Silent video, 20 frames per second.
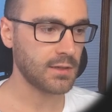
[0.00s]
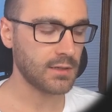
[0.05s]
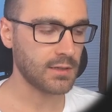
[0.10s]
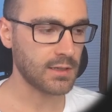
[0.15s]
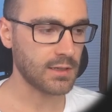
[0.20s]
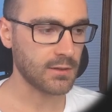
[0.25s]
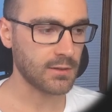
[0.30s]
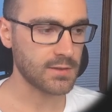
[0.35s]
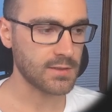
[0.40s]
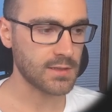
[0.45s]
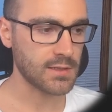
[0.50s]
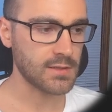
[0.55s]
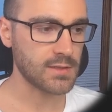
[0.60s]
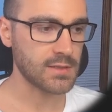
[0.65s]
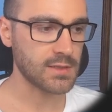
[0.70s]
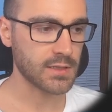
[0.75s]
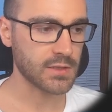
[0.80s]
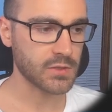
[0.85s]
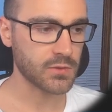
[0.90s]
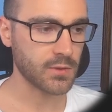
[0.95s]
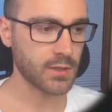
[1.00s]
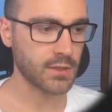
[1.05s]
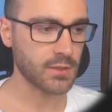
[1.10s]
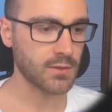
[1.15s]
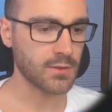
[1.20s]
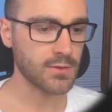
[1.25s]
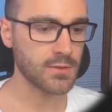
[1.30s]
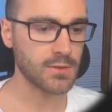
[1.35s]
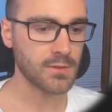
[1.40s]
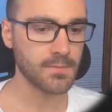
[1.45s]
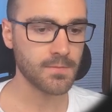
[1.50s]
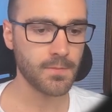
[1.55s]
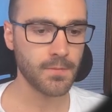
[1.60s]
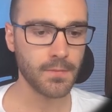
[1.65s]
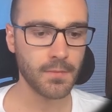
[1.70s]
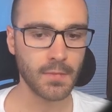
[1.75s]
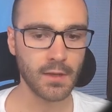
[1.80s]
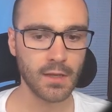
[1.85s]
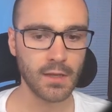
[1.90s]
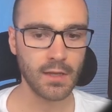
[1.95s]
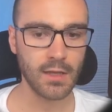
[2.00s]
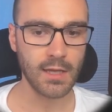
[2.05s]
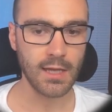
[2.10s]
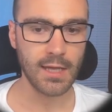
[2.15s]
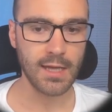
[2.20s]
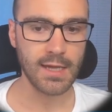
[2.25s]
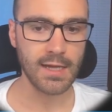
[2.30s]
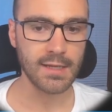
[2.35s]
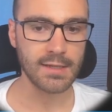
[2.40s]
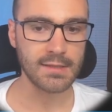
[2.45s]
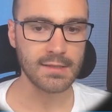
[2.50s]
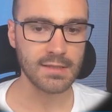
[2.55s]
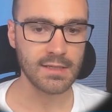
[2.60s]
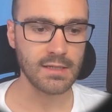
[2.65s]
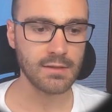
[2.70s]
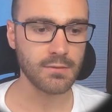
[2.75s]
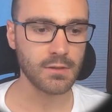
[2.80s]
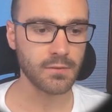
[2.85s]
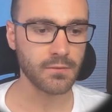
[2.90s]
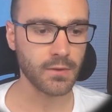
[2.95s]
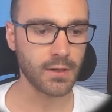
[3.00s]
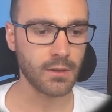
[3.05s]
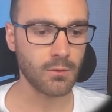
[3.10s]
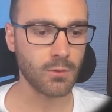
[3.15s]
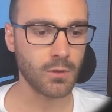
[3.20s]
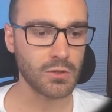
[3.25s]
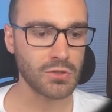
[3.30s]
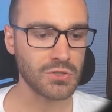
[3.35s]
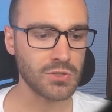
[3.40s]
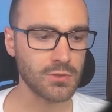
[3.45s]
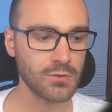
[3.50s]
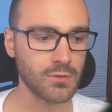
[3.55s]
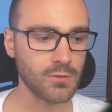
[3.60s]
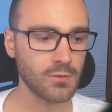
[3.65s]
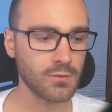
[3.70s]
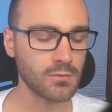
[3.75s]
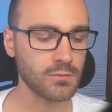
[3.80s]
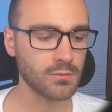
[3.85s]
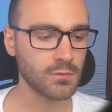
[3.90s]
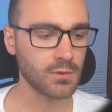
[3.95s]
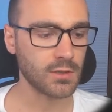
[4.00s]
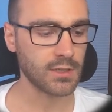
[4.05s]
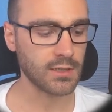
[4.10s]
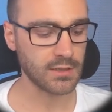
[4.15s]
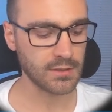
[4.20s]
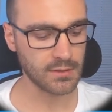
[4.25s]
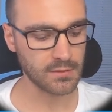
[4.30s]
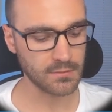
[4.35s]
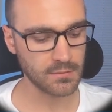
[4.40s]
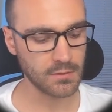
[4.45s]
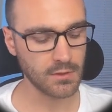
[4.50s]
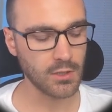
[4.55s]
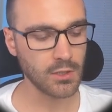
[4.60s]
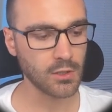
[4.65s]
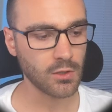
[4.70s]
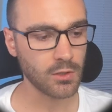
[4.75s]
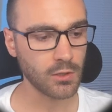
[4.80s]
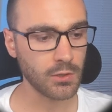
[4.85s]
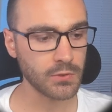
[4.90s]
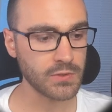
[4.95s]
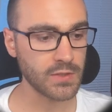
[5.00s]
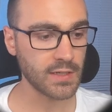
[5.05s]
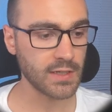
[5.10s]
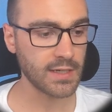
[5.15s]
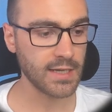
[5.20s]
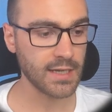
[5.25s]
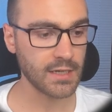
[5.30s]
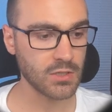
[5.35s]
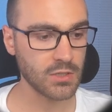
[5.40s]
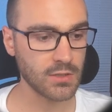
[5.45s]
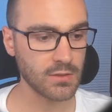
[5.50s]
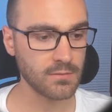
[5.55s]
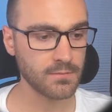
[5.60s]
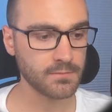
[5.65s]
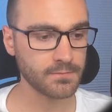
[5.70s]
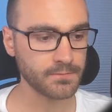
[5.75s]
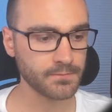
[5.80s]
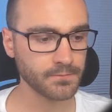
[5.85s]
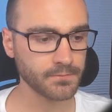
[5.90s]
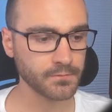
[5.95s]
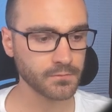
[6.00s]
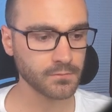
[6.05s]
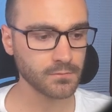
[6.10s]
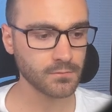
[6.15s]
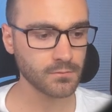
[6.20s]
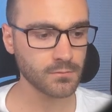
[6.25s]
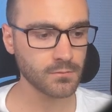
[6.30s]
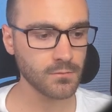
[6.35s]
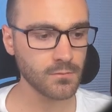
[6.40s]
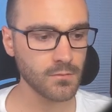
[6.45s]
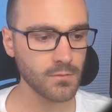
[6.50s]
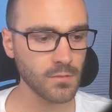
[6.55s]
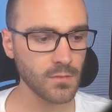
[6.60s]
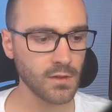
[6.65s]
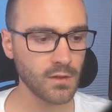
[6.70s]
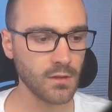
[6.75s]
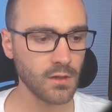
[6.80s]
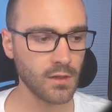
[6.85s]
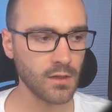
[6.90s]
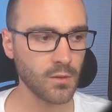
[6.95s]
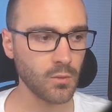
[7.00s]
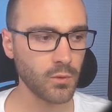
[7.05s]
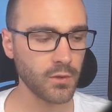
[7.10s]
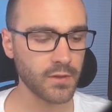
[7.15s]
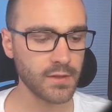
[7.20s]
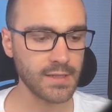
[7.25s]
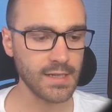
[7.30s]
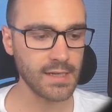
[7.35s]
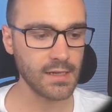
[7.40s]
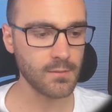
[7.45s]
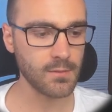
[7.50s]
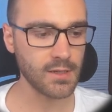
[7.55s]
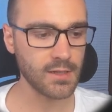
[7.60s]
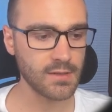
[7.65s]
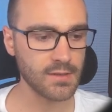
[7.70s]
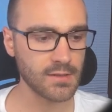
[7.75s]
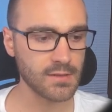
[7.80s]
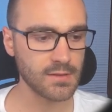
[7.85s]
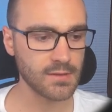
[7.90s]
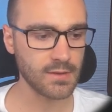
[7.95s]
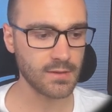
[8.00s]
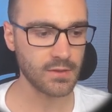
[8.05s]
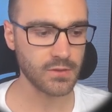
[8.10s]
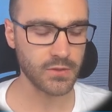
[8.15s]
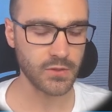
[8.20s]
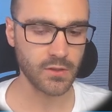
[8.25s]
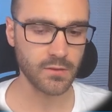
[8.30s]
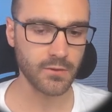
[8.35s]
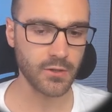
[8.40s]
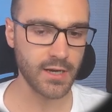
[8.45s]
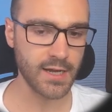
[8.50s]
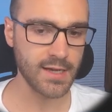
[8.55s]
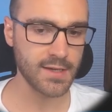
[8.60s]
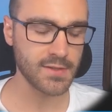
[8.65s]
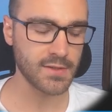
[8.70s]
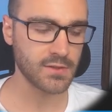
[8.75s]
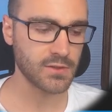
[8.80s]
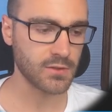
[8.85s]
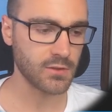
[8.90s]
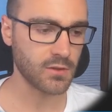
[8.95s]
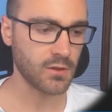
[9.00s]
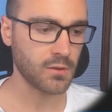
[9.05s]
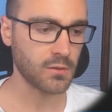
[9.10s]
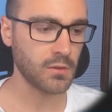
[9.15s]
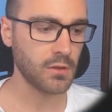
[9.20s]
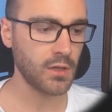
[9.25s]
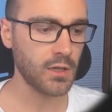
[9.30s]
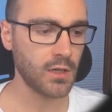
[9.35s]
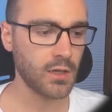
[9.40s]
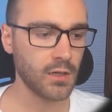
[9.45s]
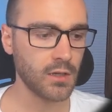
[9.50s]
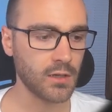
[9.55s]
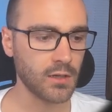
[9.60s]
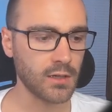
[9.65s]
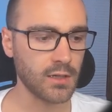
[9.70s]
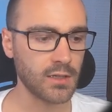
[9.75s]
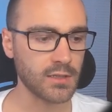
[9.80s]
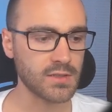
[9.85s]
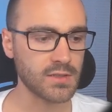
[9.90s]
Now I see 6 records. And even if I were to close the connection with the database that the server has, so I'll